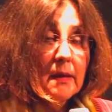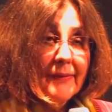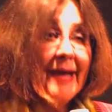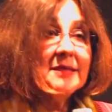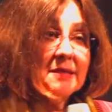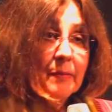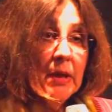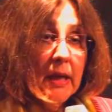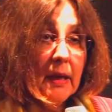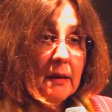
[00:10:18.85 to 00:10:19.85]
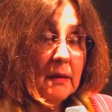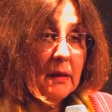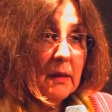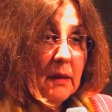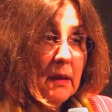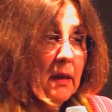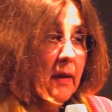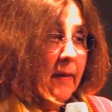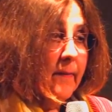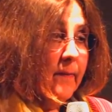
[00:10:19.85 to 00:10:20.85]
That's the plan. Since they have
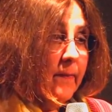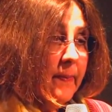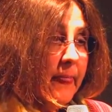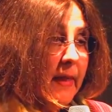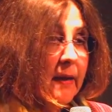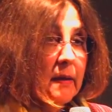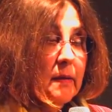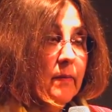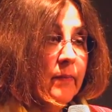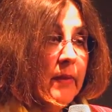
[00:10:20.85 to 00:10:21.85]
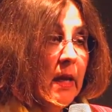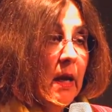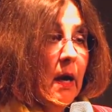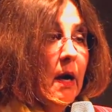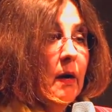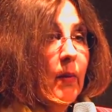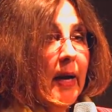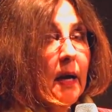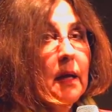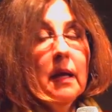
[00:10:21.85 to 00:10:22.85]
no other plan for long-term storage.
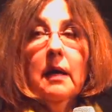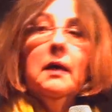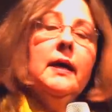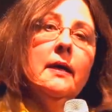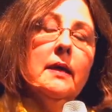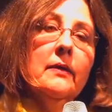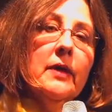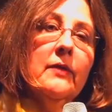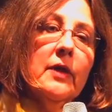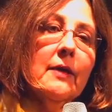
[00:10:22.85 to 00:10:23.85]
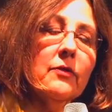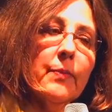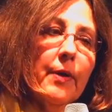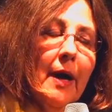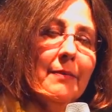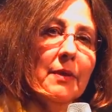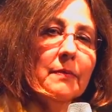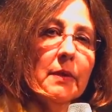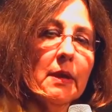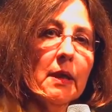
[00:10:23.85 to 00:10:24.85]
Well, and the other problem